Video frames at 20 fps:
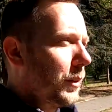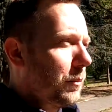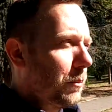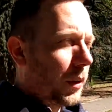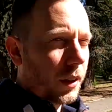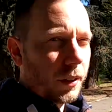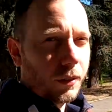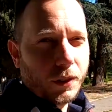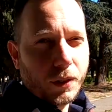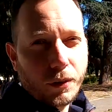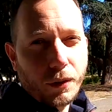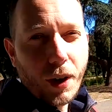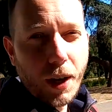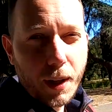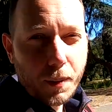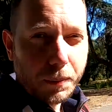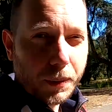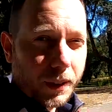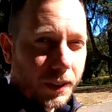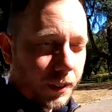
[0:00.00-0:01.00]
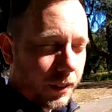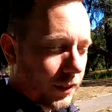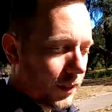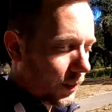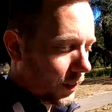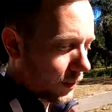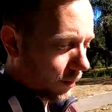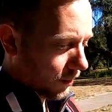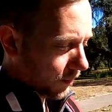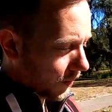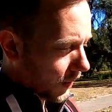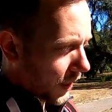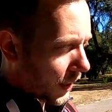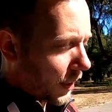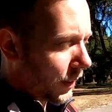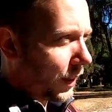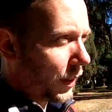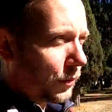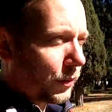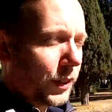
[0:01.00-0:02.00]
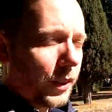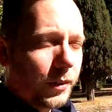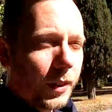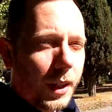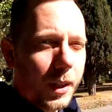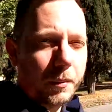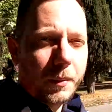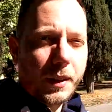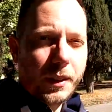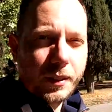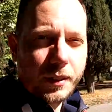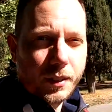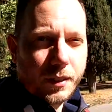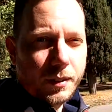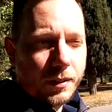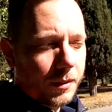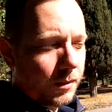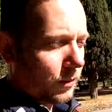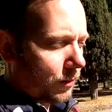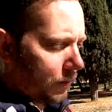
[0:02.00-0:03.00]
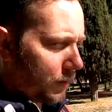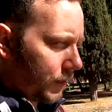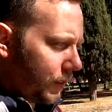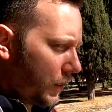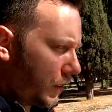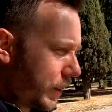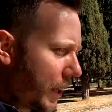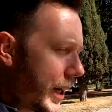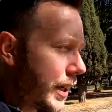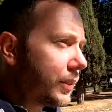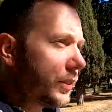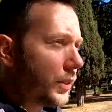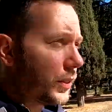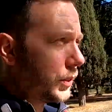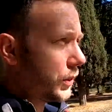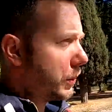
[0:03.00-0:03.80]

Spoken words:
part of the vibe, and I can definitely recommend you guys to